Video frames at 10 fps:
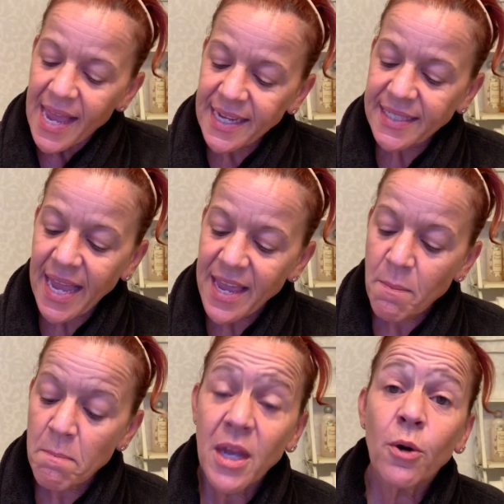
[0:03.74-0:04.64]
It's a
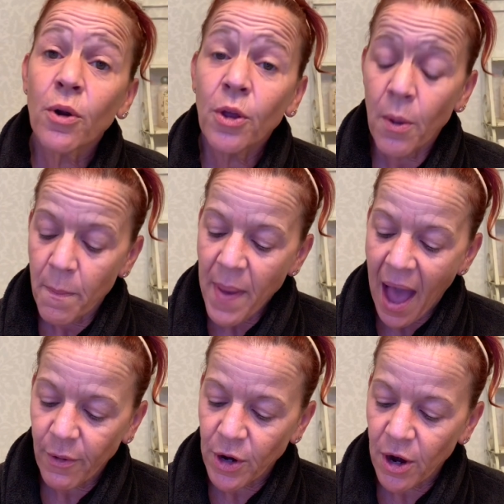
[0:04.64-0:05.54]
mineral
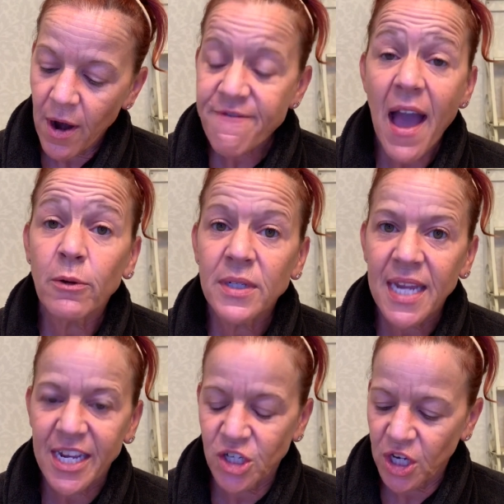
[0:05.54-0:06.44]
powder,
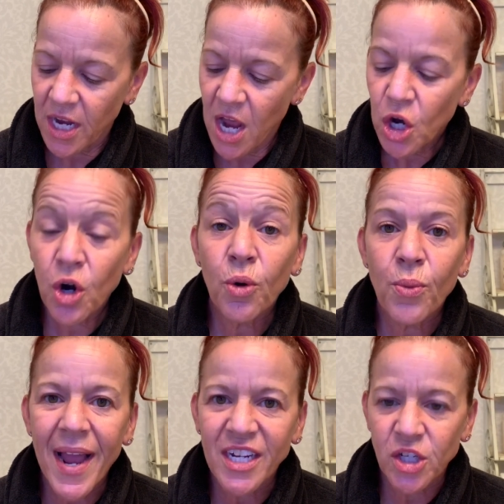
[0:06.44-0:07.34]
foundation,
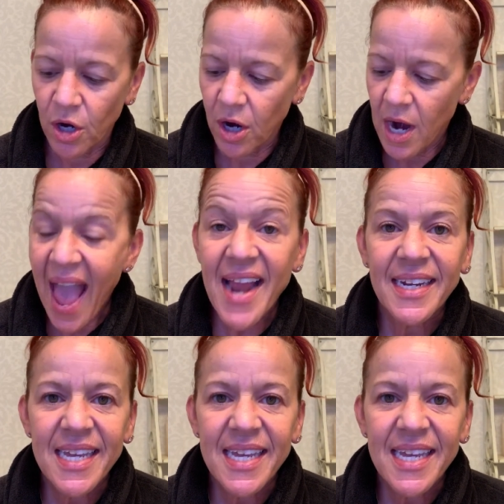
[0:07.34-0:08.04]
corrector, and